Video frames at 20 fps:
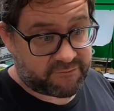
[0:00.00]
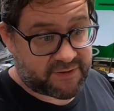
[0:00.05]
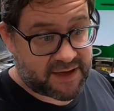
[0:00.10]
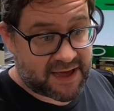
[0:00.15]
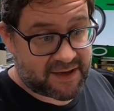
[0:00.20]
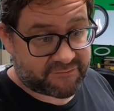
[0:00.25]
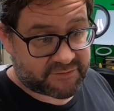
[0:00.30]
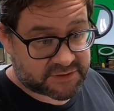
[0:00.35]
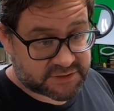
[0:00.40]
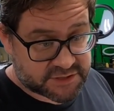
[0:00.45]
of
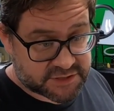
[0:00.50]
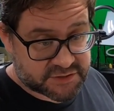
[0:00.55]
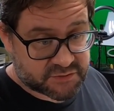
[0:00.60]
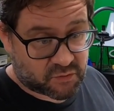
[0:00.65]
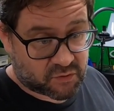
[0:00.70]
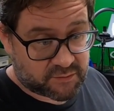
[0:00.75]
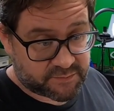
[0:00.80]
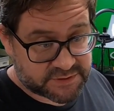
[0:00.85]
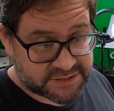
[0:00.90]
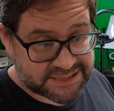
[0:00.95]
having a
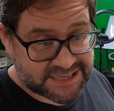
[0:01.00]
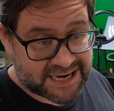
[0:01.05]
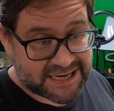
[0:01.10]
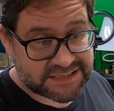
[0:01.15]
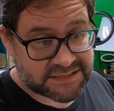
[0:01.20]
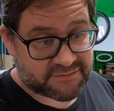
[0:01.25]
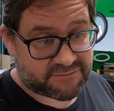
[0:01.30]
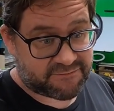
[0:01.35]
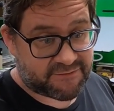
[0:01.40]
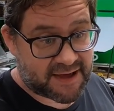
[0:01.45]
store
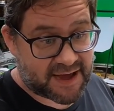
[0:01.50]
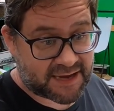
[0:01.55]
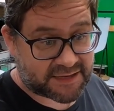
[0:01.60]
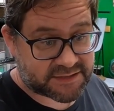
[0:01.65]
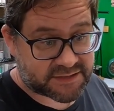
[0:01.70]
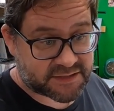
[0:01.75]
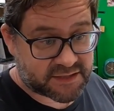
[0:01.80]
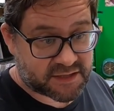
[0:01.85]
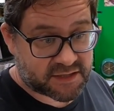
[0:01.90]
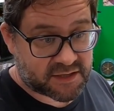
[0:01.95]
besides the
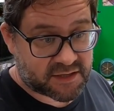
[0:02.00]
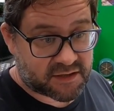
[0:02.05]
fact